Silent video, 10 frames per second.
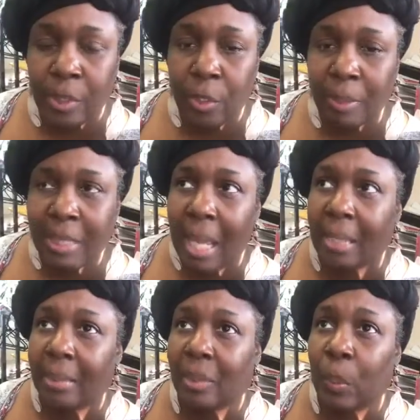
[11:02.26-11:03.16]

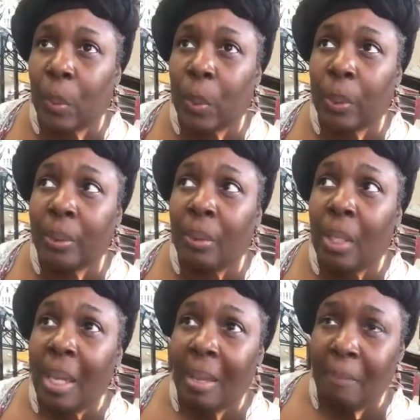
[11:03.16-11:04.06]
dermatitis or
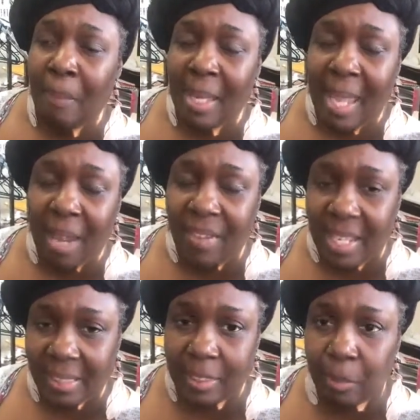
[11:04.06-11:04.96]
may have
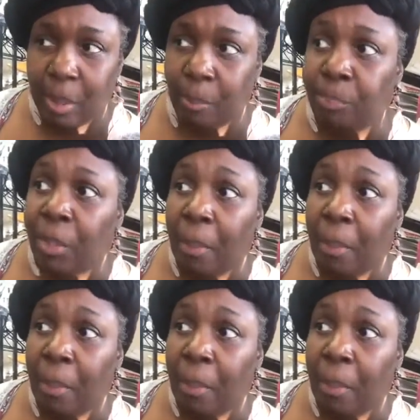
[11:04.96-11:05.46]
eczema,